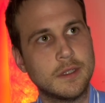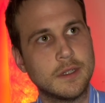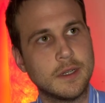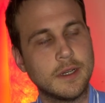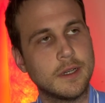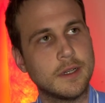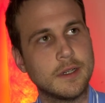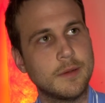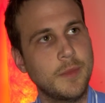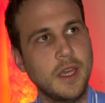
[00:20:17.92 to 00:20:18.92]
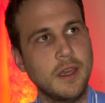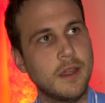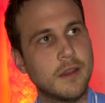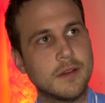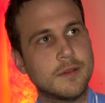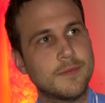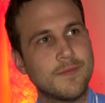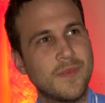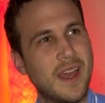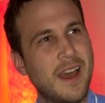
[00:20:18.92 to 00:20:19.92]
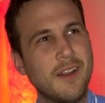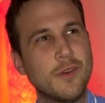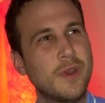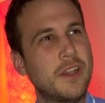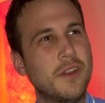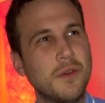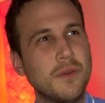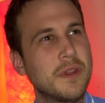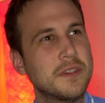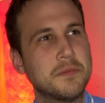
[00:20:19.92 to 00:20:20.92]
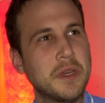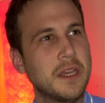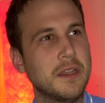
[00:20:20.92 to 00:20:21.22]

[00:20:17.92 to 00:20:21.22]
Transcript: man, how do we do this, man?